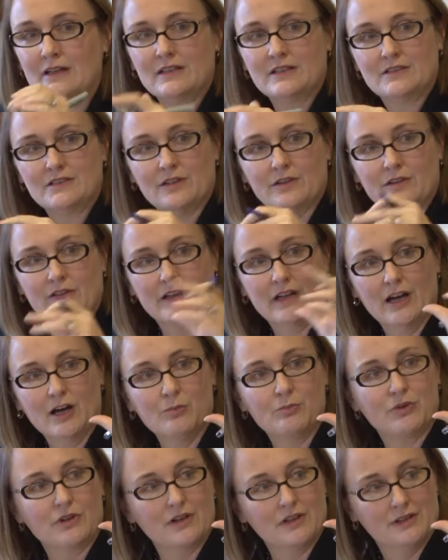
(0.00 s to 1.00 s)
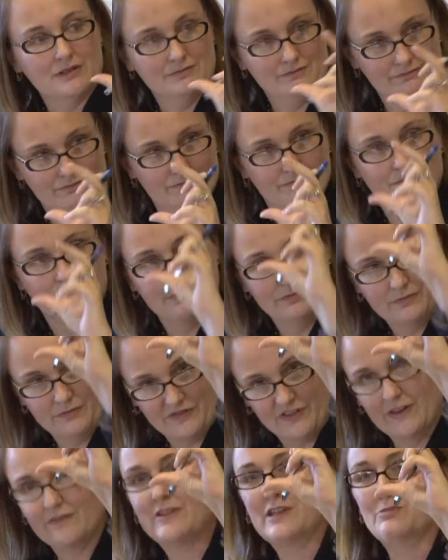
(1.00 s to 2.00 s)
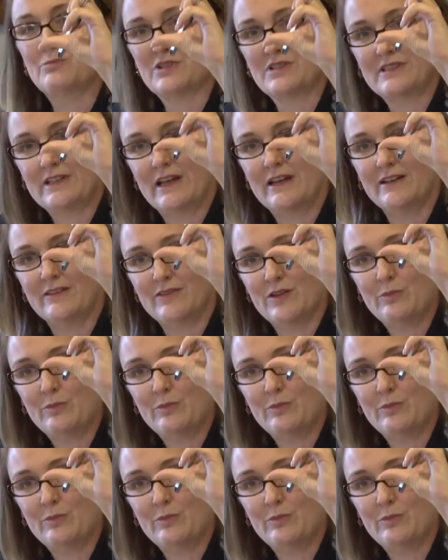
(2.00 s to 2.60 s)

So the upper 50%